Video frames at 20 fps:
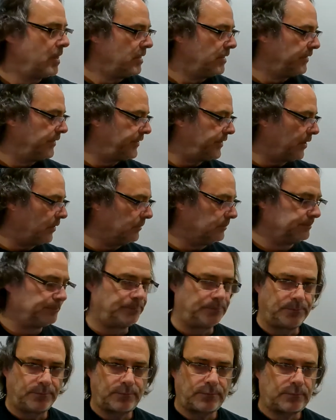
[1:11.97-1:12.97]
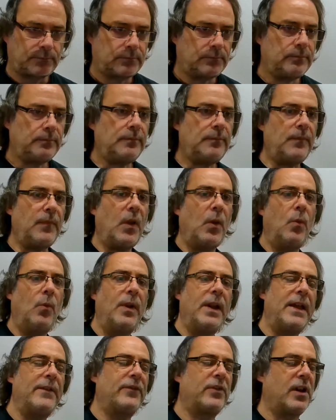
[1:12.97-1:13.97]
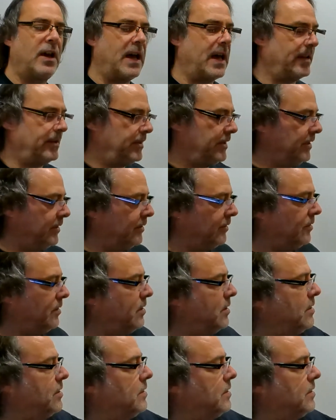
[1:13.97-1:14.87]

So what I've got here